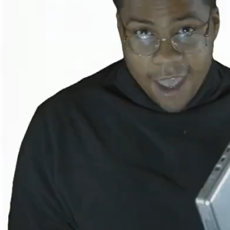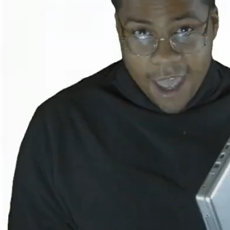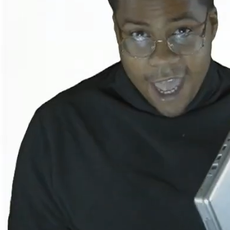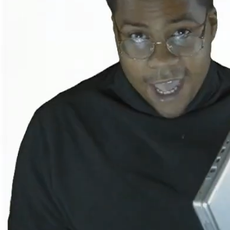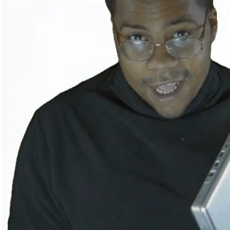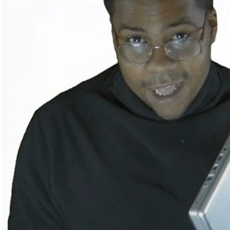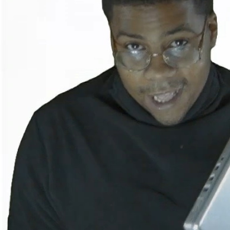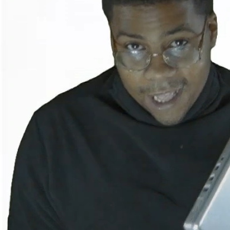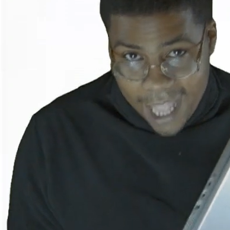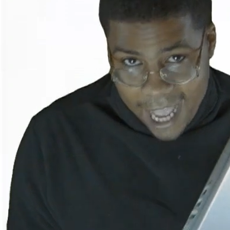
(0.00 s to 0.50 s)

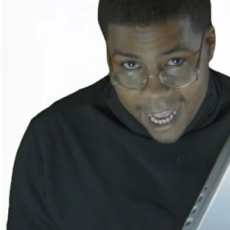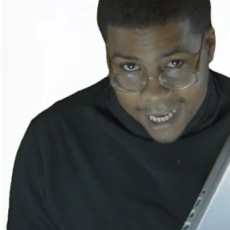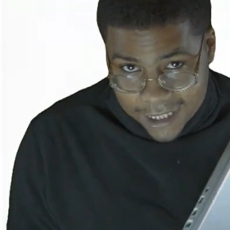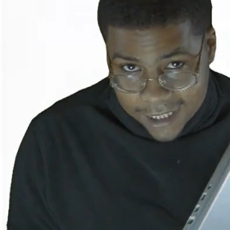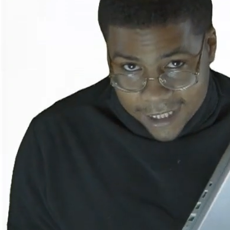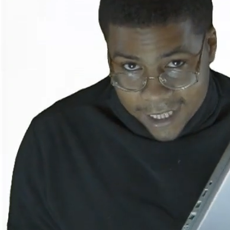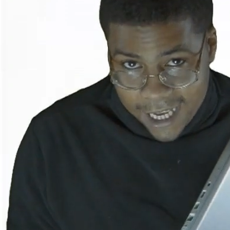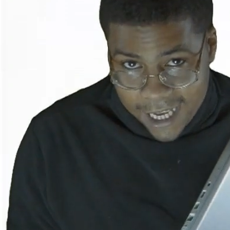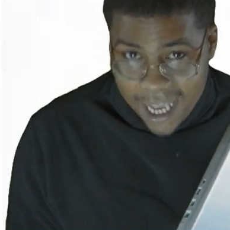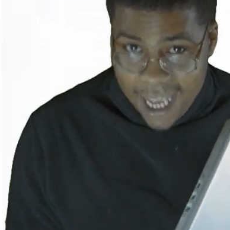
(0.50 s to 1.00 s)
And
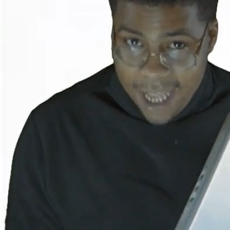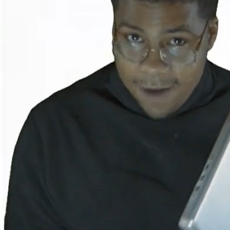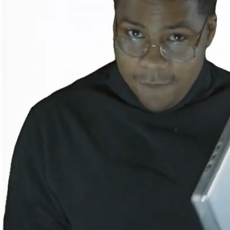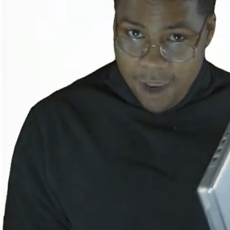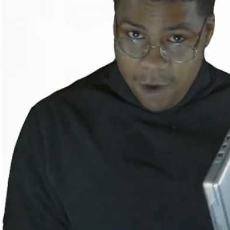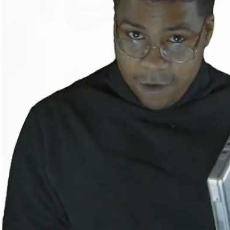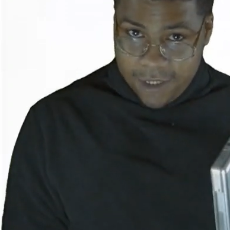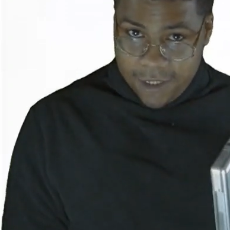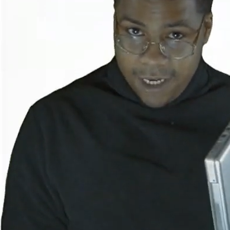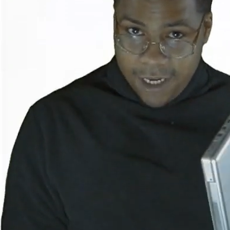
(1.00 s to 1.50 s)
lastly, in
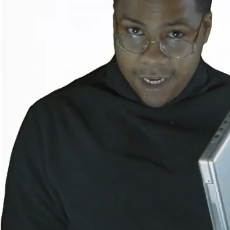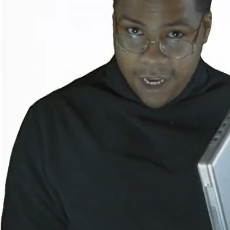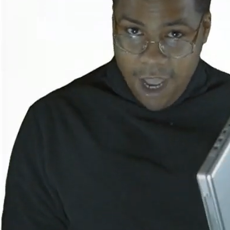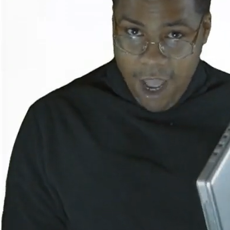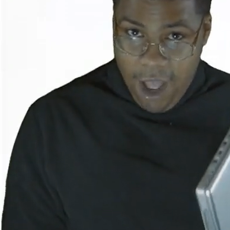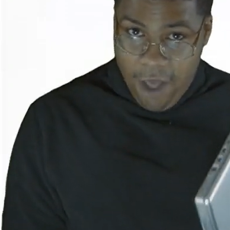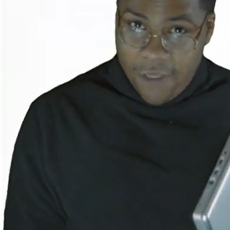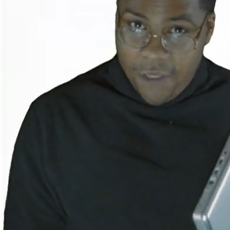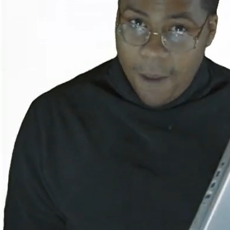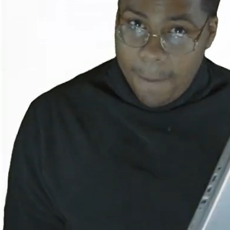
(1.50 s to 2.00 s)
music,
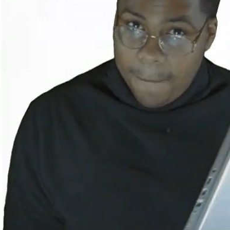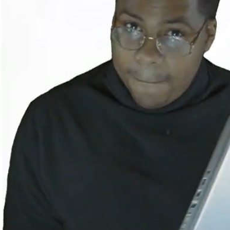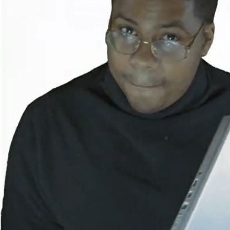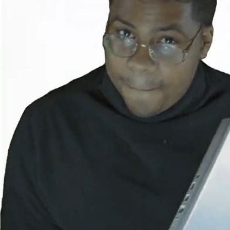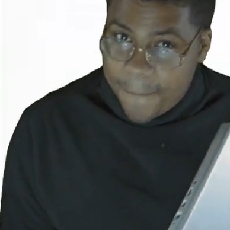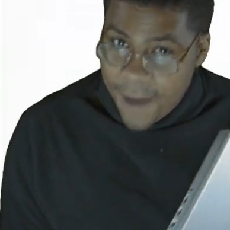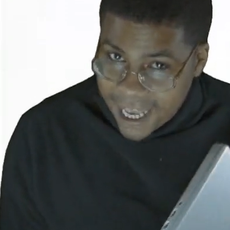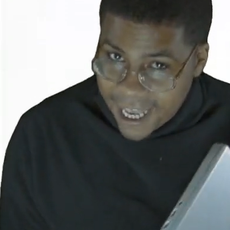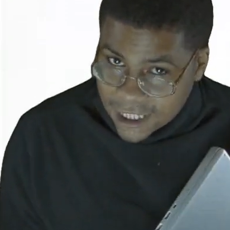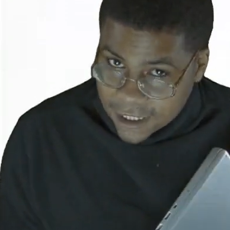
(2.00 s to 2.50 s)
the
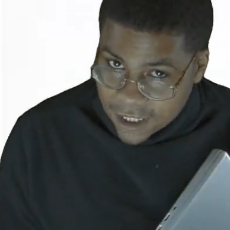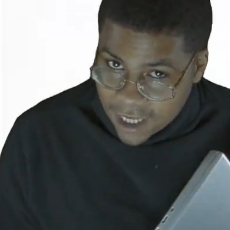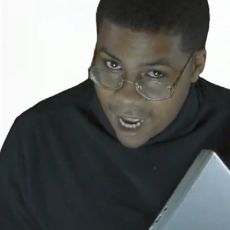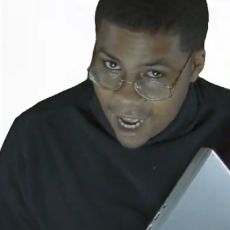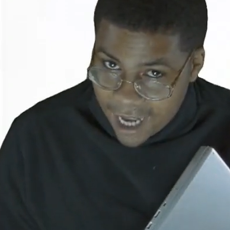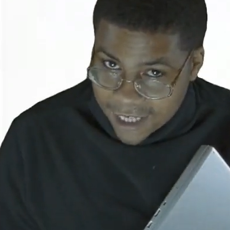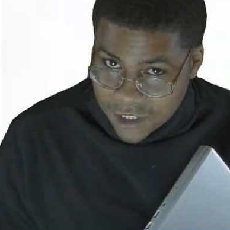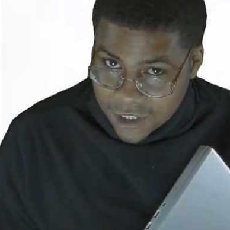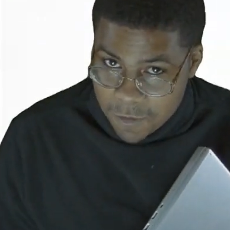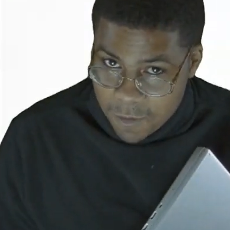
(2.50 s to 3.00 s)
best
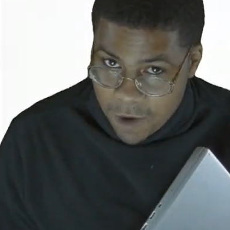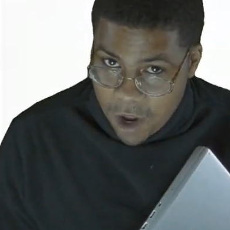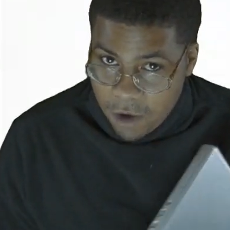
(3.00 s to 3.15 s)
costume